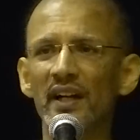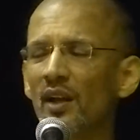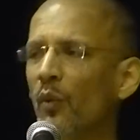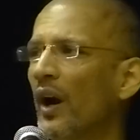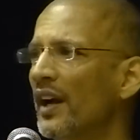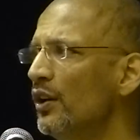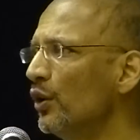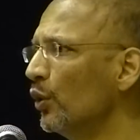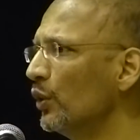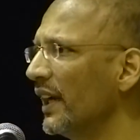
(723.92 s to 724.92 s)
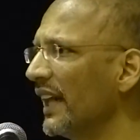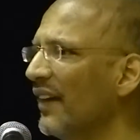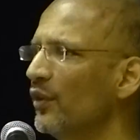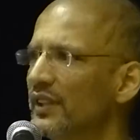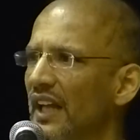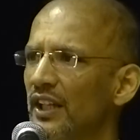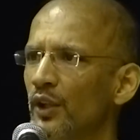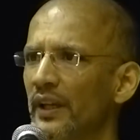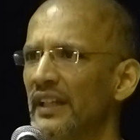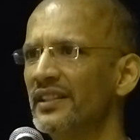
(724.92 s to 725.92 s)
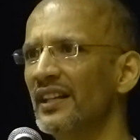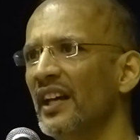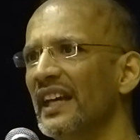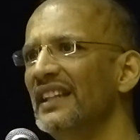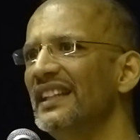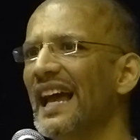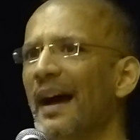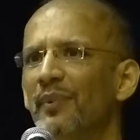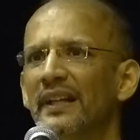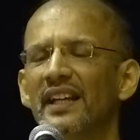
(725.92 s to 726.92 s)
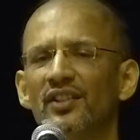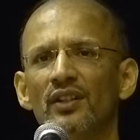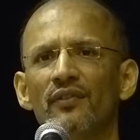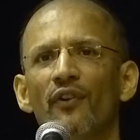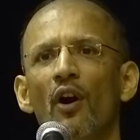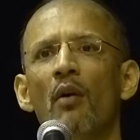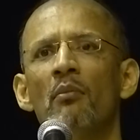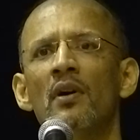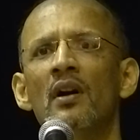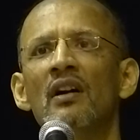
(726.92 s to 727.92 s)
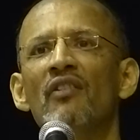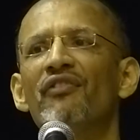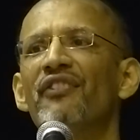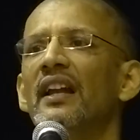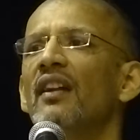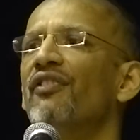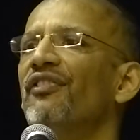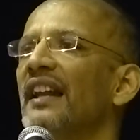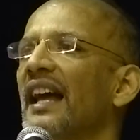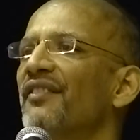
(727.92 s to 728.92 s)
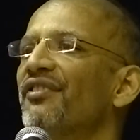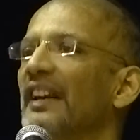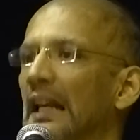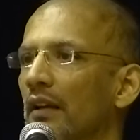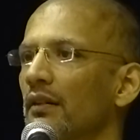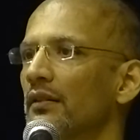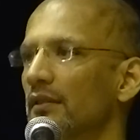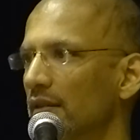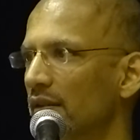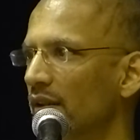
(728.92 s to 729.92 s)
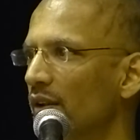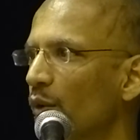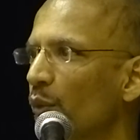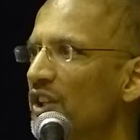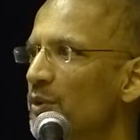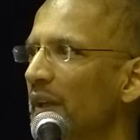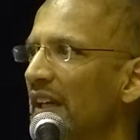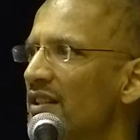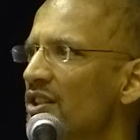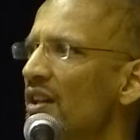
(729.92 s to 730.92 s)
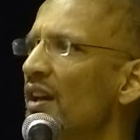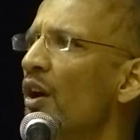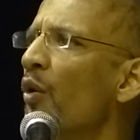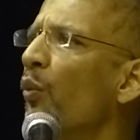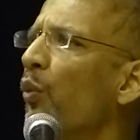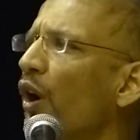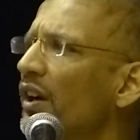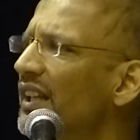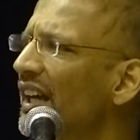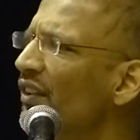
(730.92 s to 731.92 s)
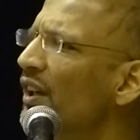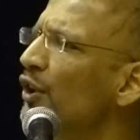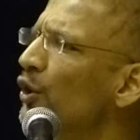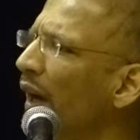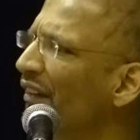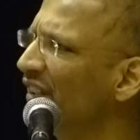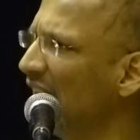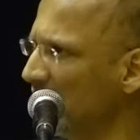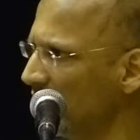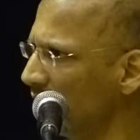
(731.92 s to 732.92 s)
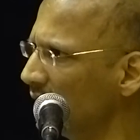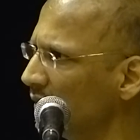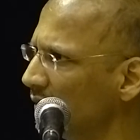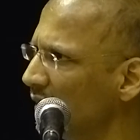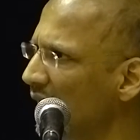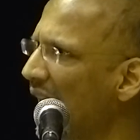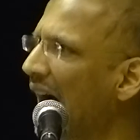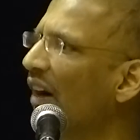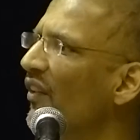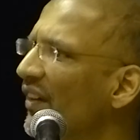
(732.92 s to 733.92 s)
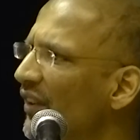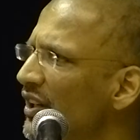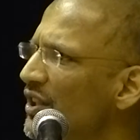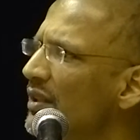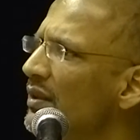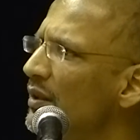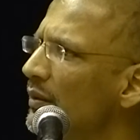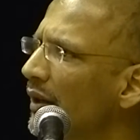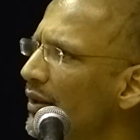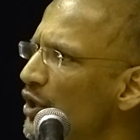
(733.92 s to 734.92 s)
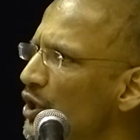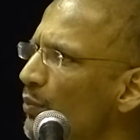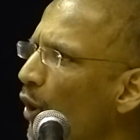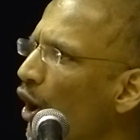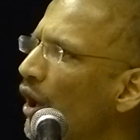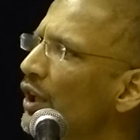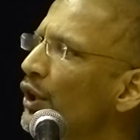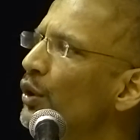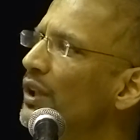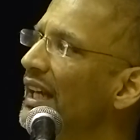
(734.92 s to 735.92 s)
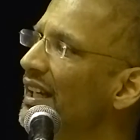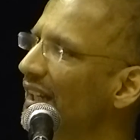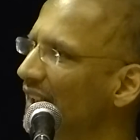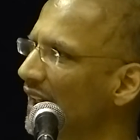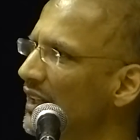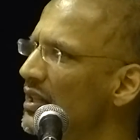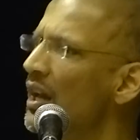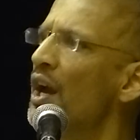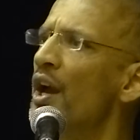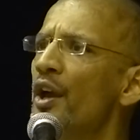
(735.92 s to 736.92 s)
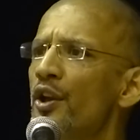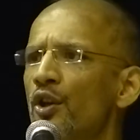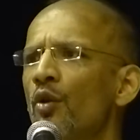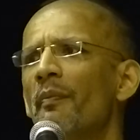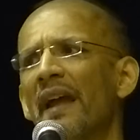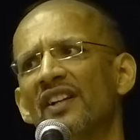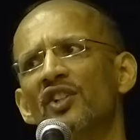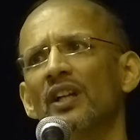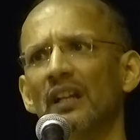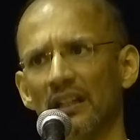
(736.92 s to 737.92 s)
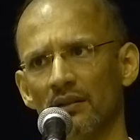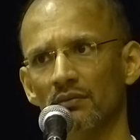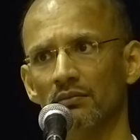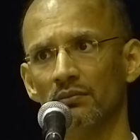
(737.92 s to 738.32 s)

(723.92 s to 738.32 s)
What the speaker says: But the one do that I would tell you is, in the application form, fill, and fill. Which means, whatever you have done, however small you think it is, you mention it.